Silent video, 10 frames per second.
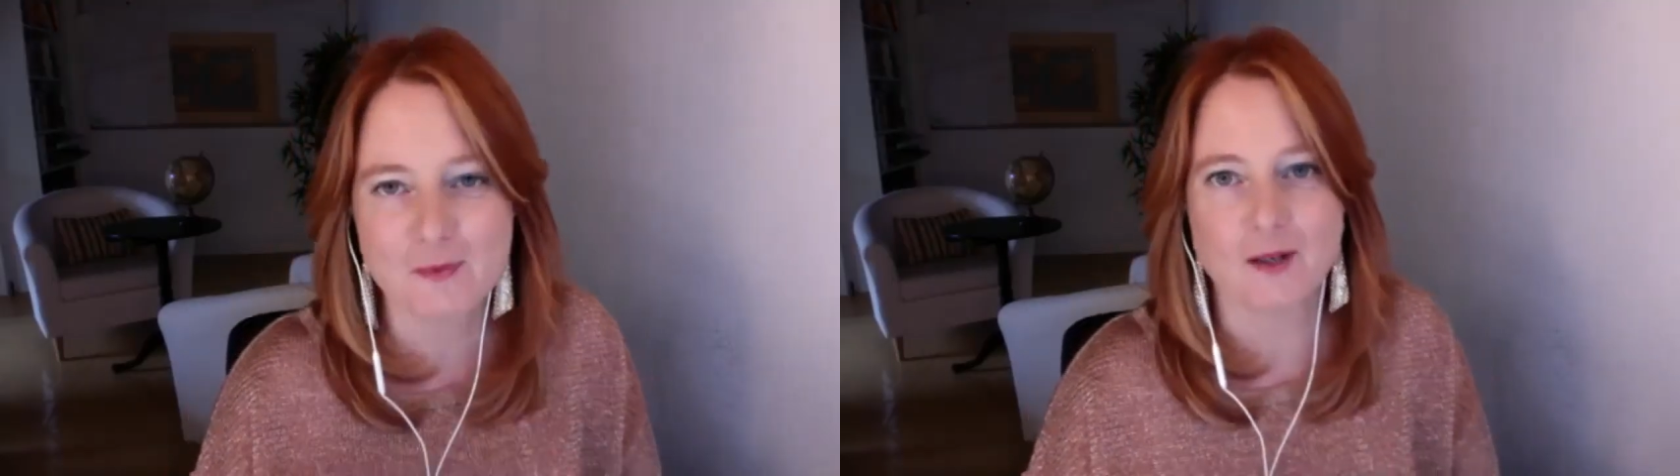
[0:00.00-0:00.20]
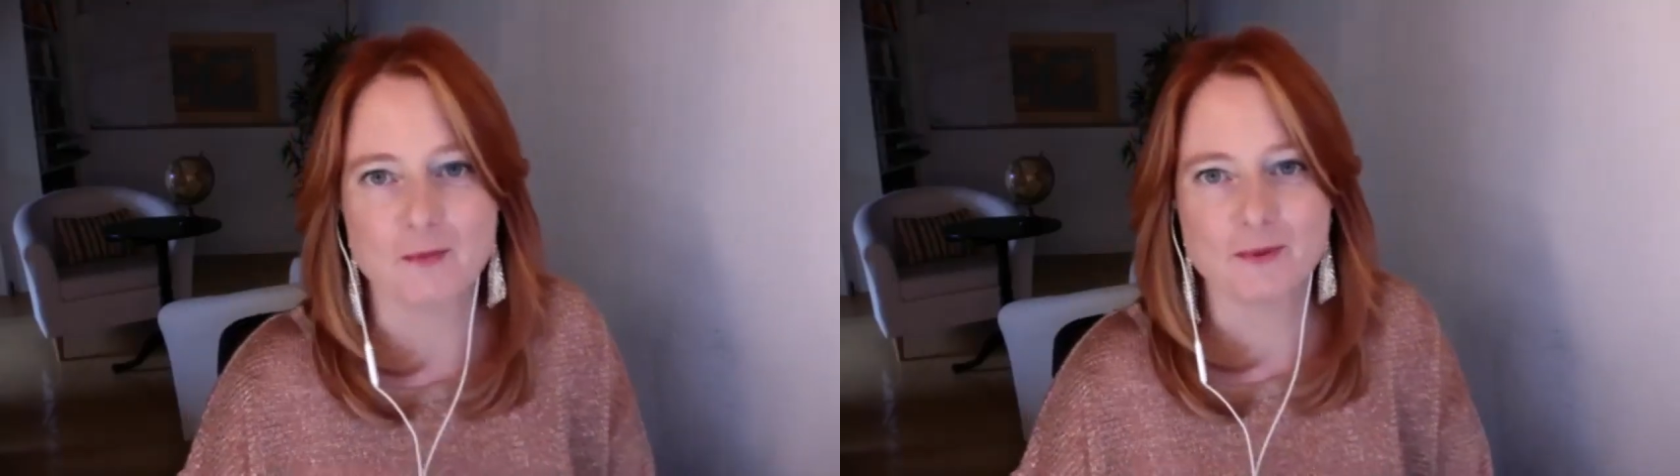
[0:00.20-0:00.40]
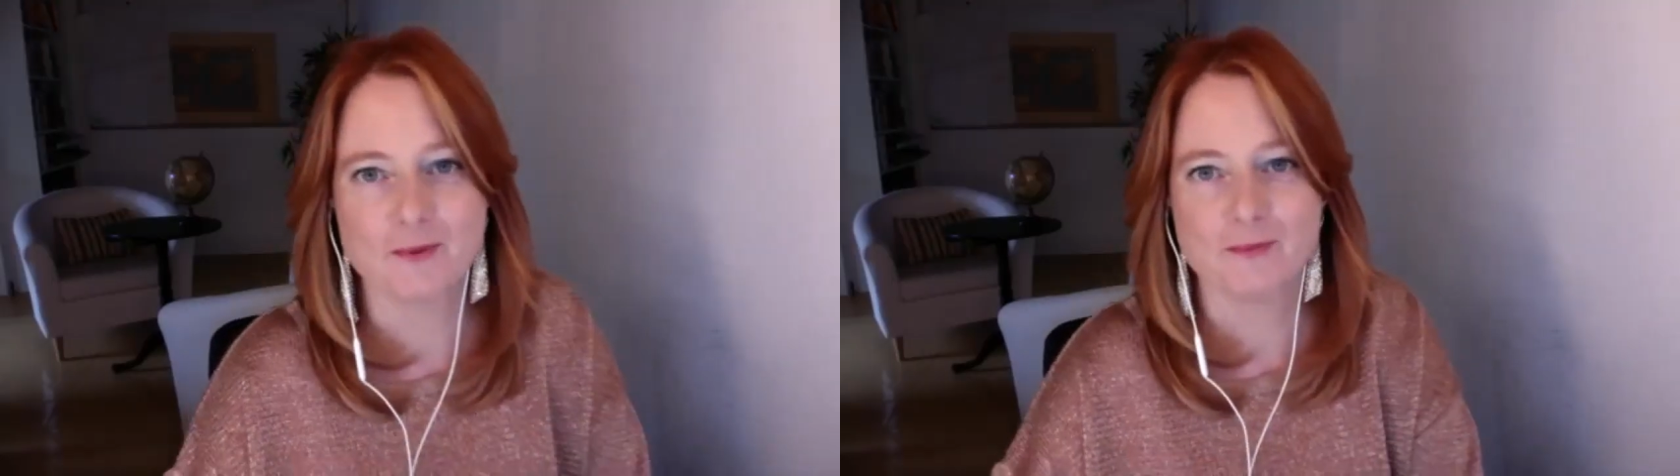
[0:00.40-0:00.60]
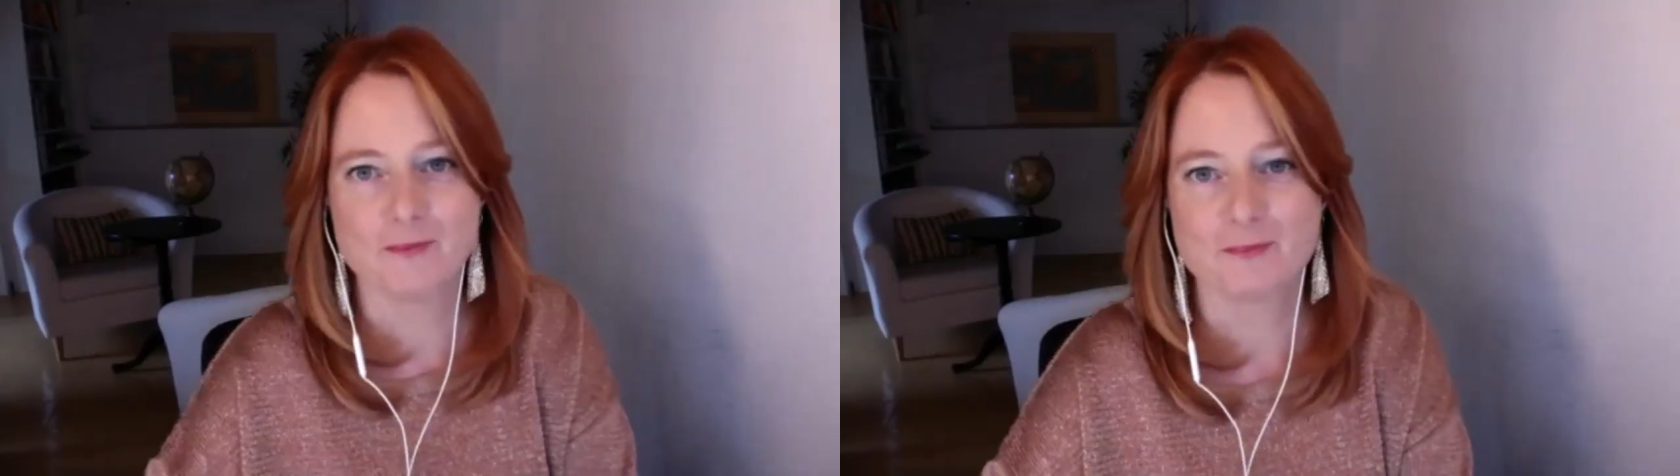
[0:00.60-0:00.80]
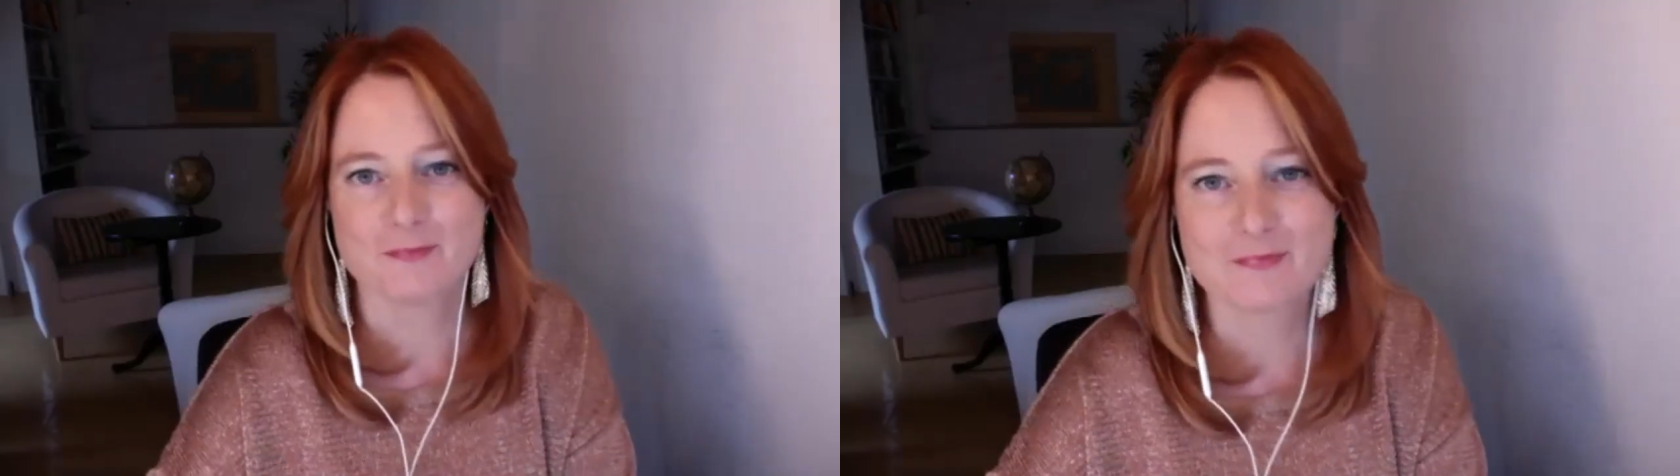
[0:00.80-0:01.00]
up?
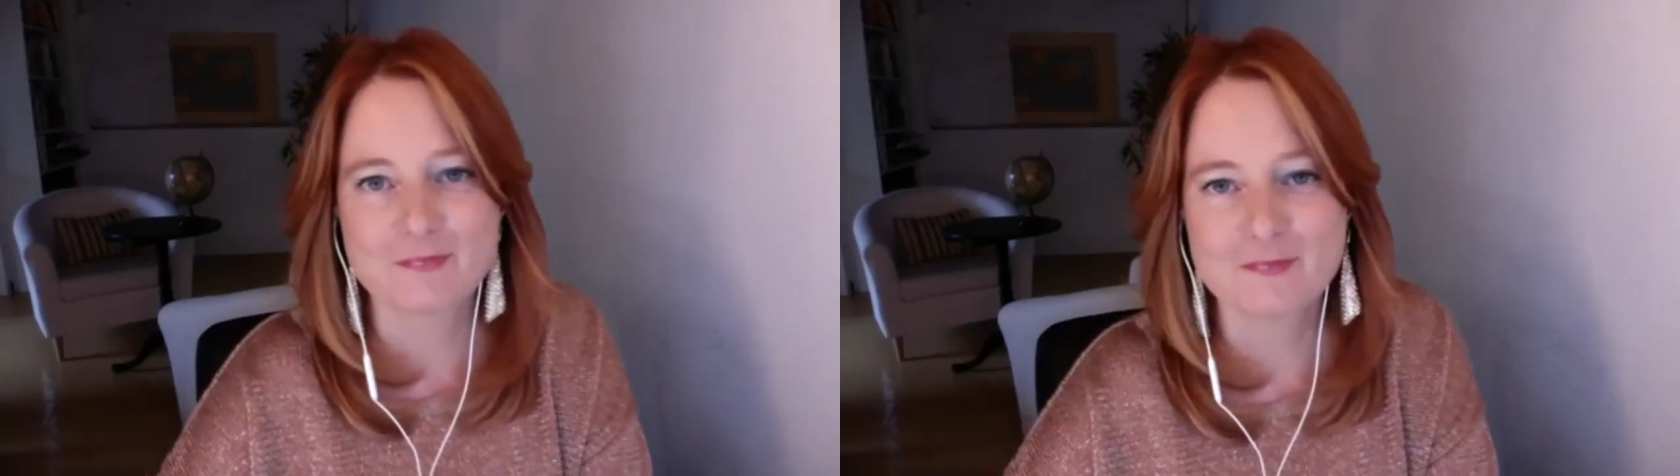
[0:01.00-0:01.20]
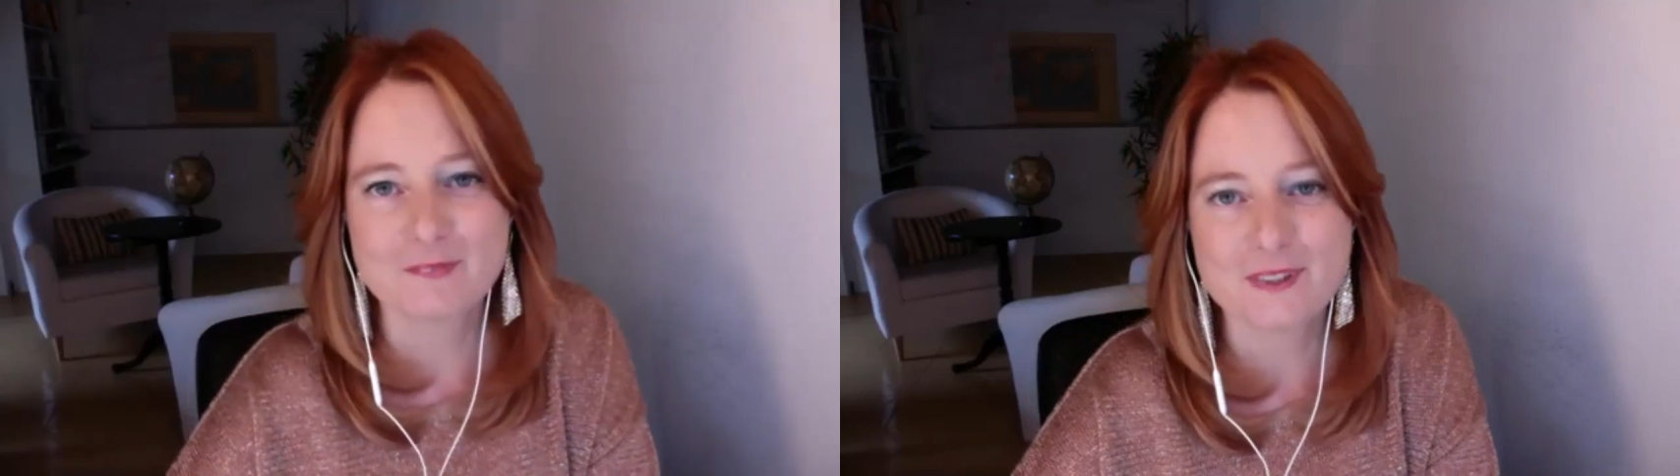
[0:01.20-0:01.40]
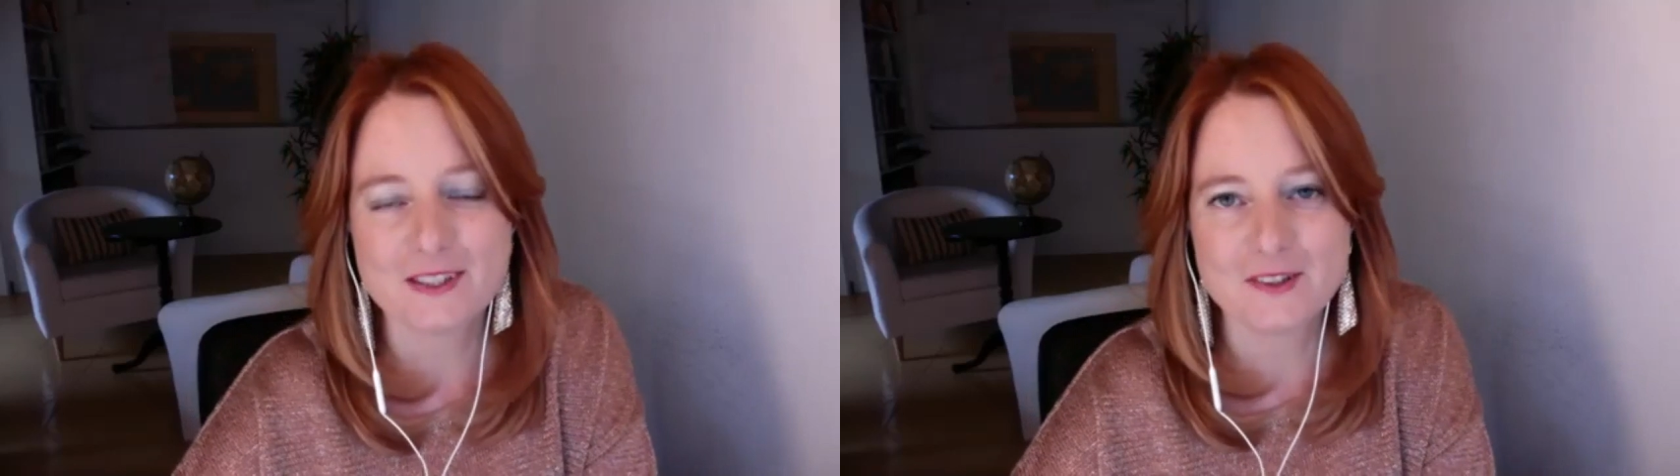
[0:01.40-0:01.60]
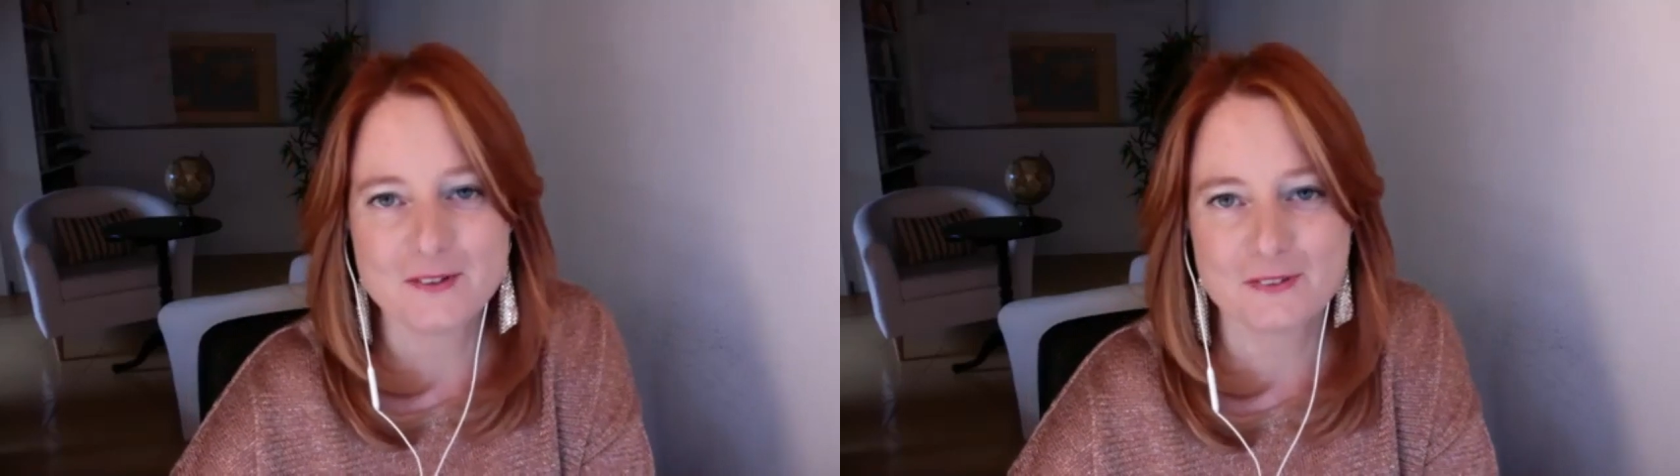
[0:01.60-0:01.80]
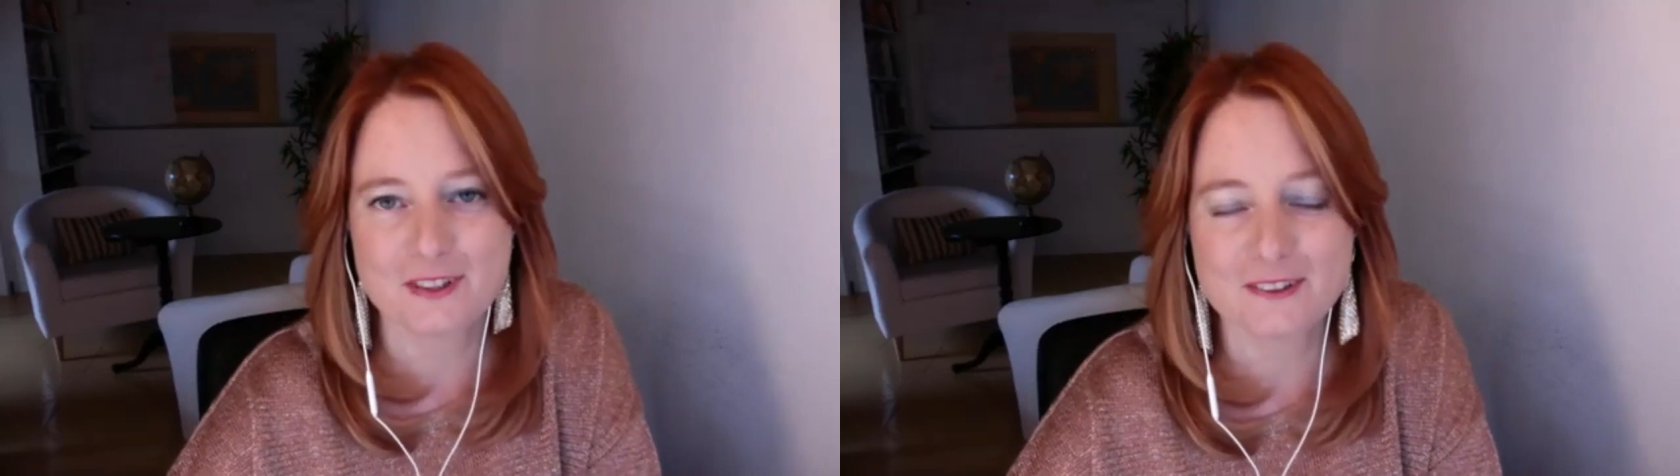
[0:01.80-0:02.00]
What do you
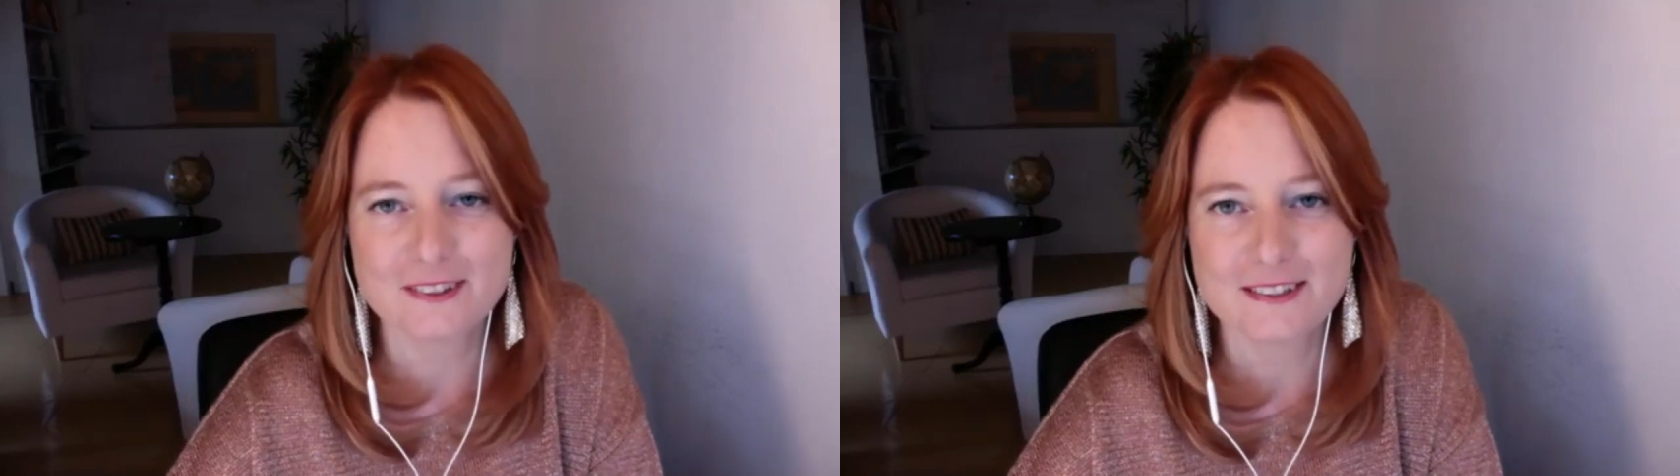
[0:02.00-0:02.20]
feel?